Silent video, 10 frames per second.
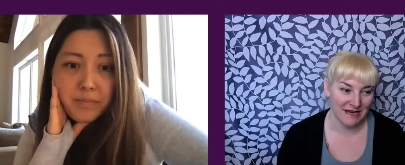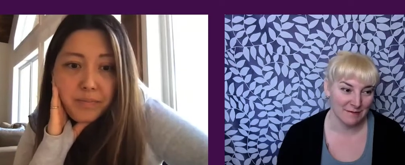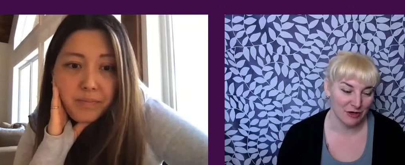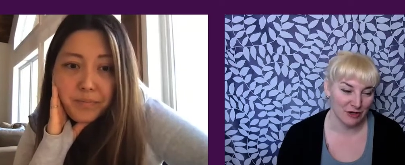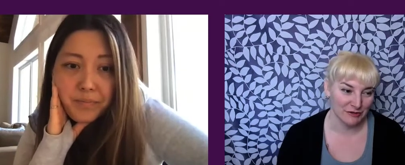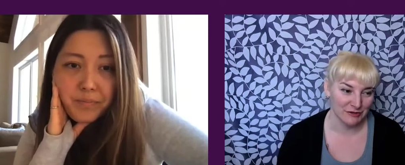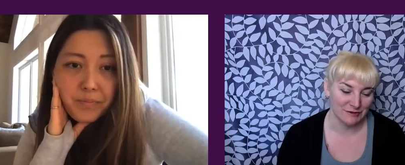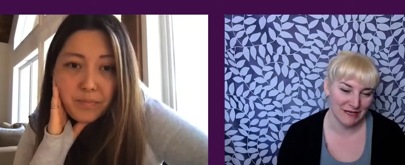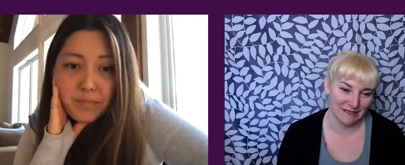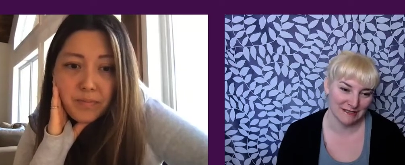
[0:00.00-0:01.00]
Speaker 1: able
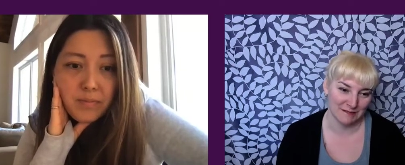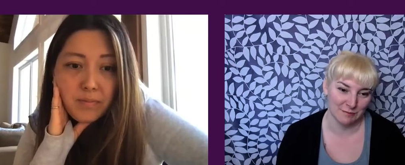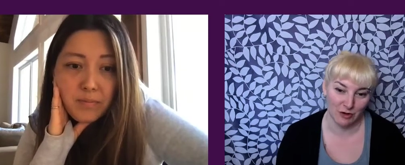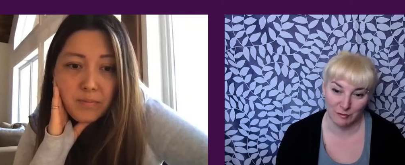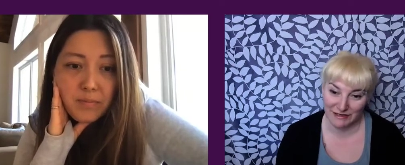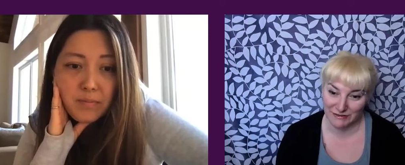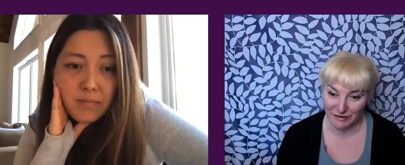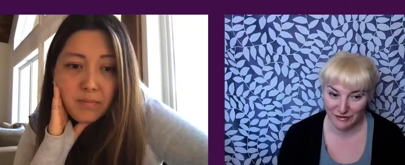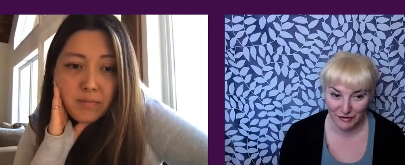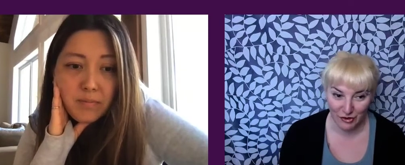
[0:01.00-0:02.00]
to take six more weeks
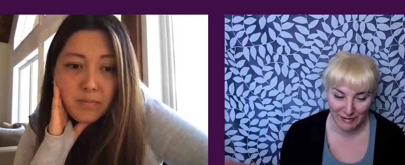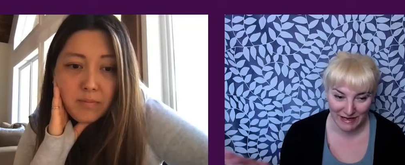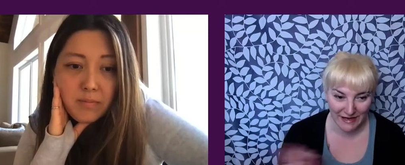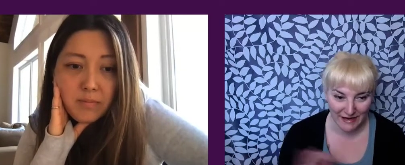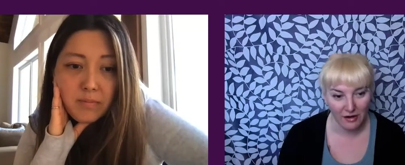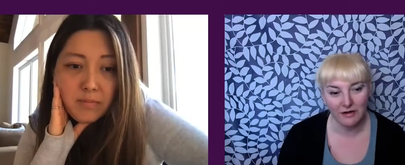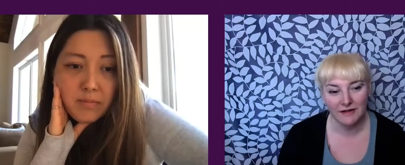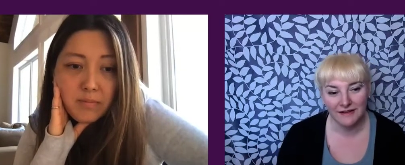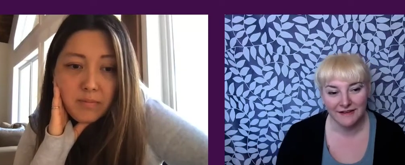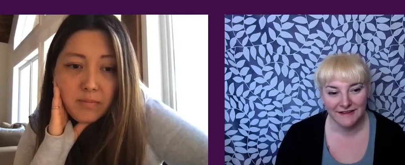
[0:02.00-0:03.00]
with no pay at
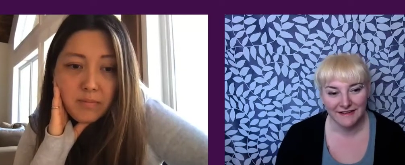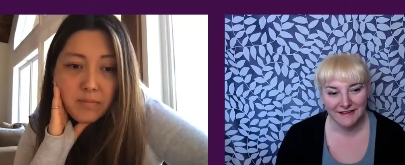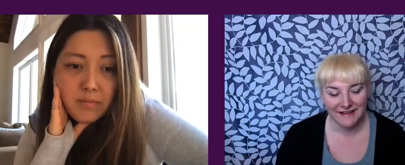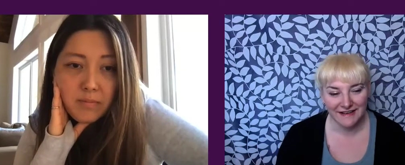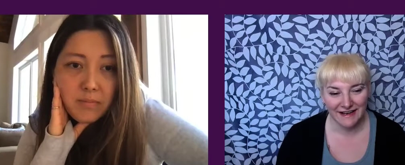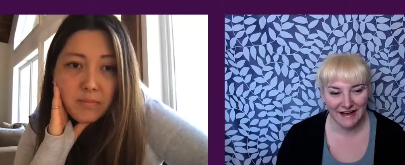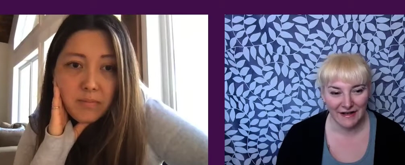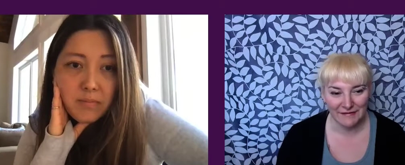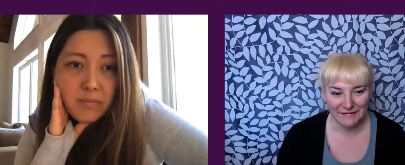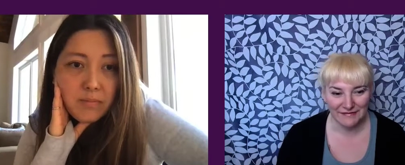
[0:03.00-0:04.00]
all.
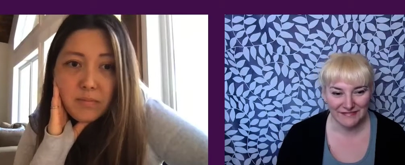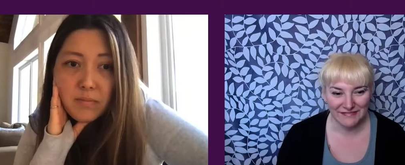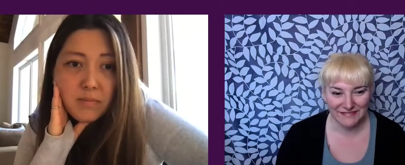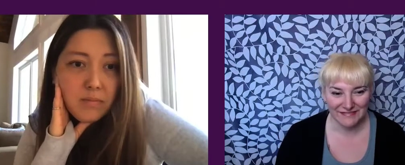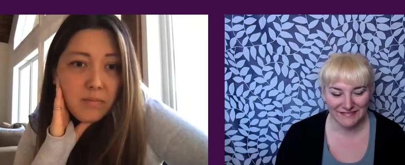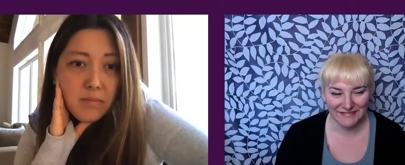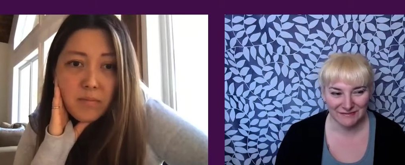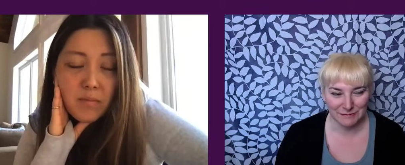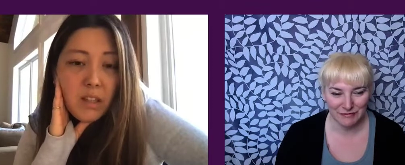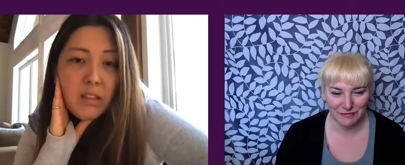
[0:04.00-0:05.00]
Um,
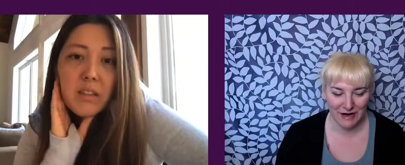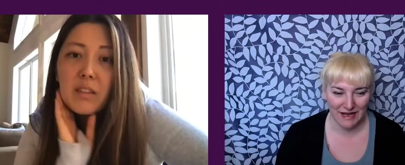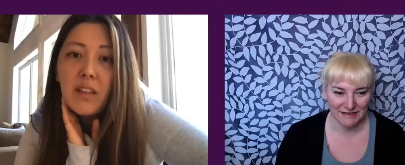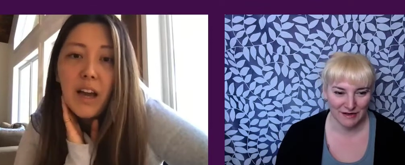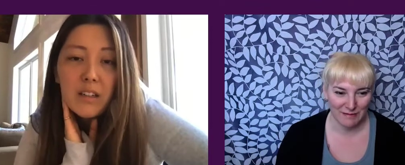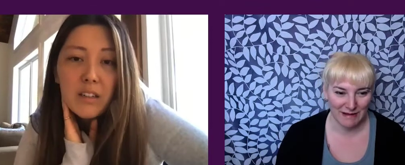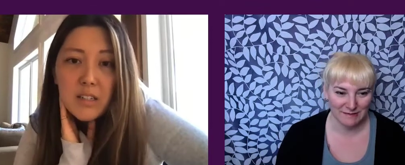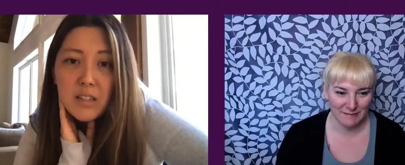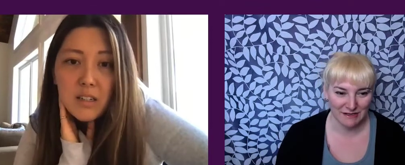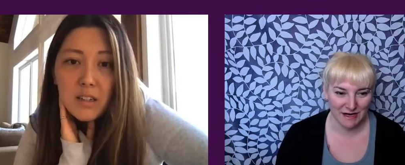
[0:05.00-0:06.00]
before I had that, to go
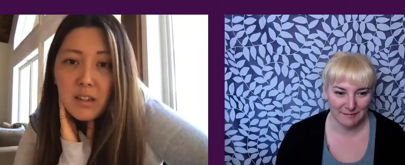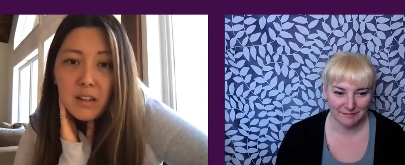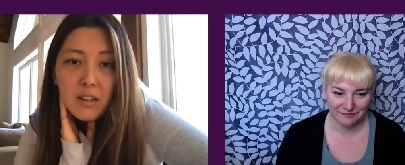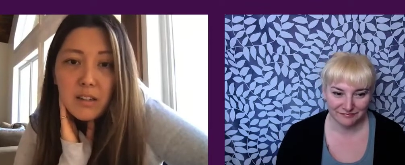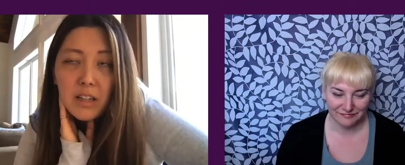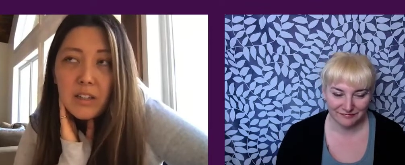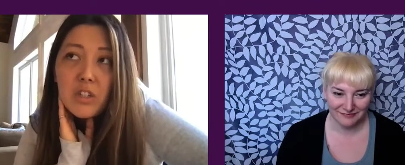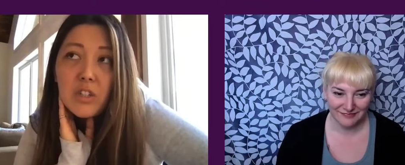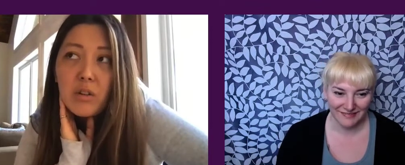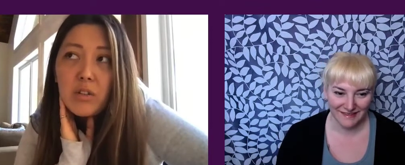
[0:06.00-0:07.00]
back to
Speaker 2: my job. That
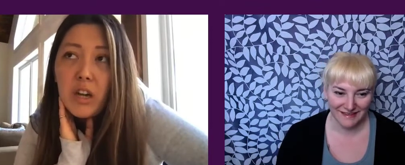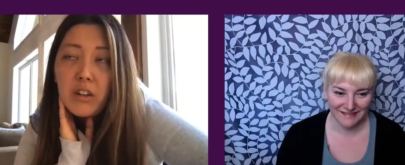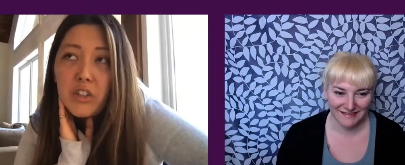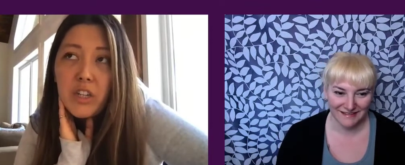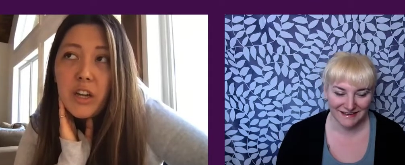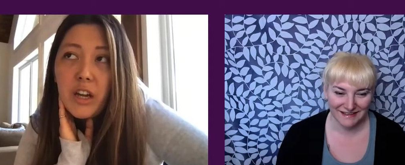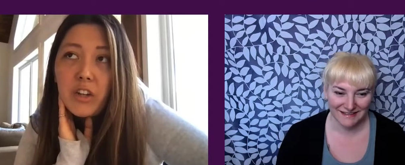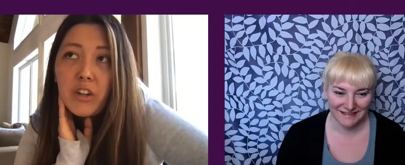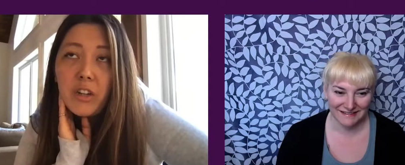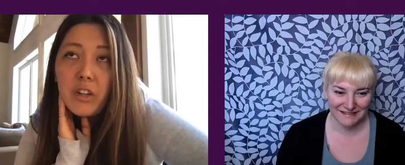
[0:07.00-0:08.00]
is so challenging. I
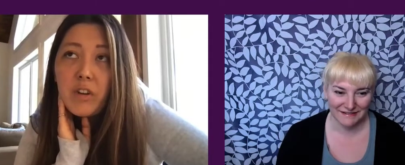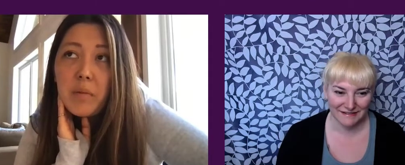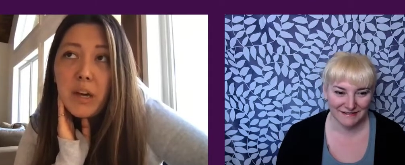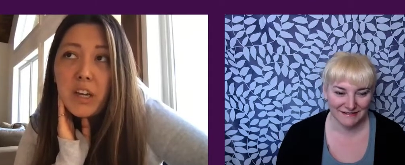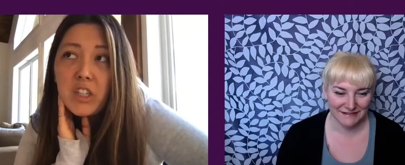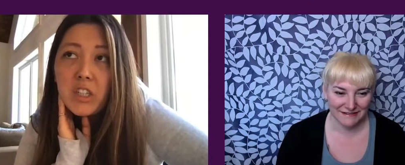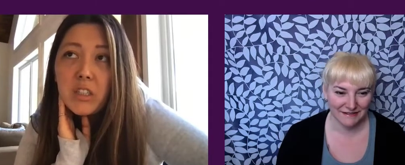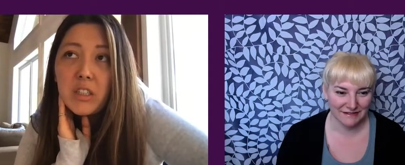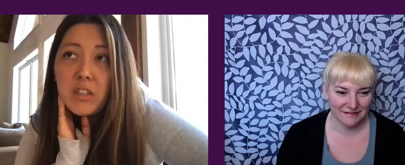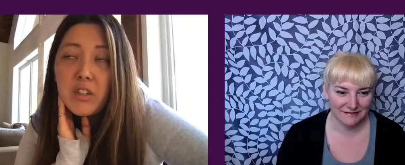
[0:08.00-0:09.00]
couldn't even imagine
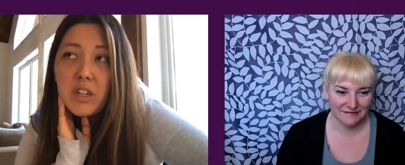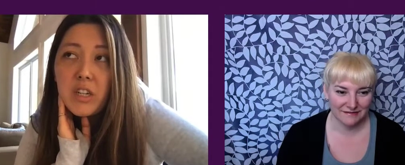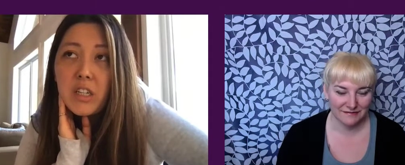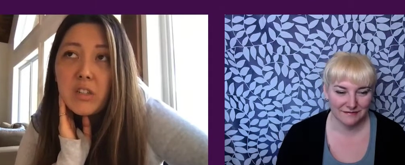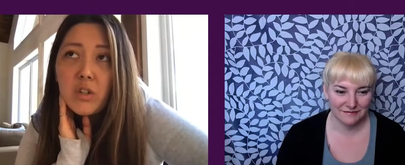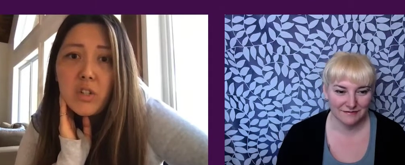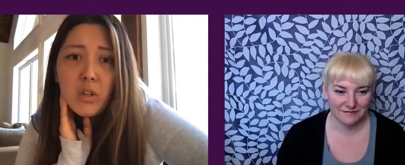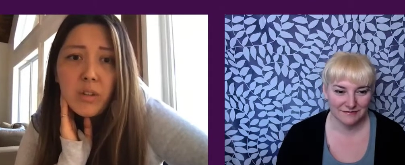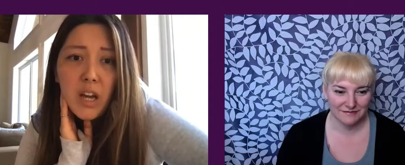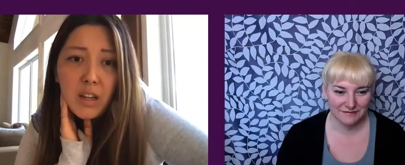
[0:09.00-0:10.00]
because your kids are so
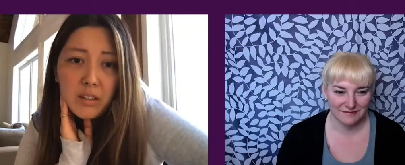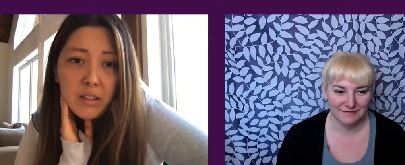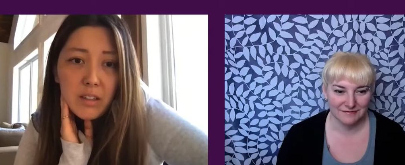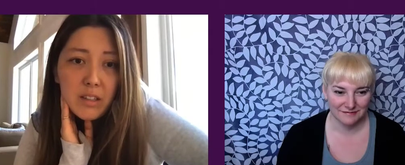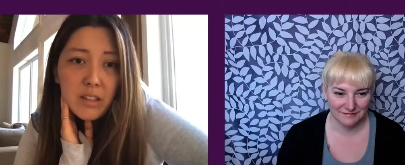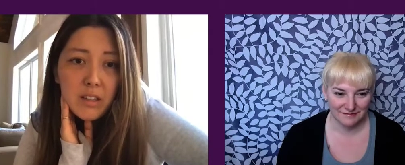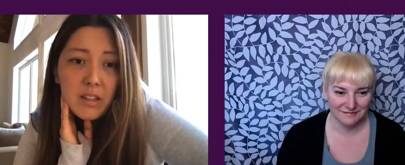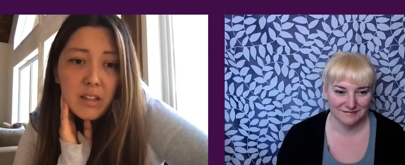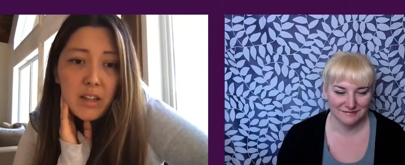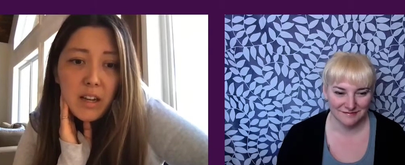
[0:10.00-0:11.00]
young
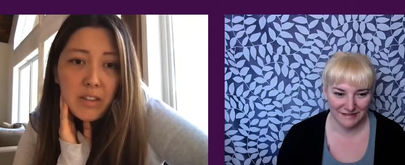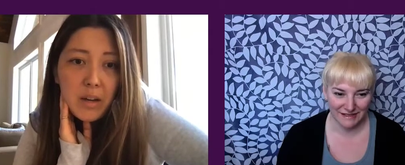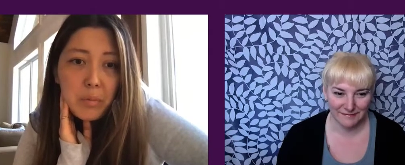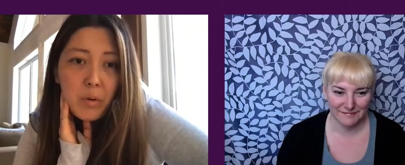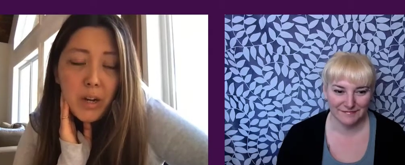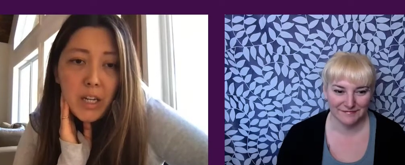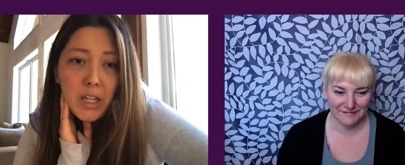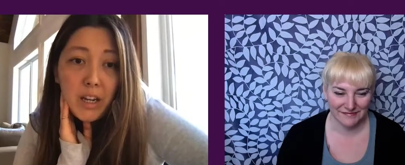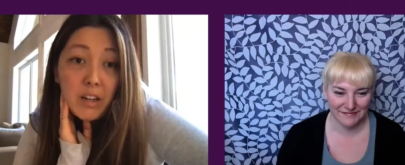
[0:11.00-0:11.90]
at that point. I know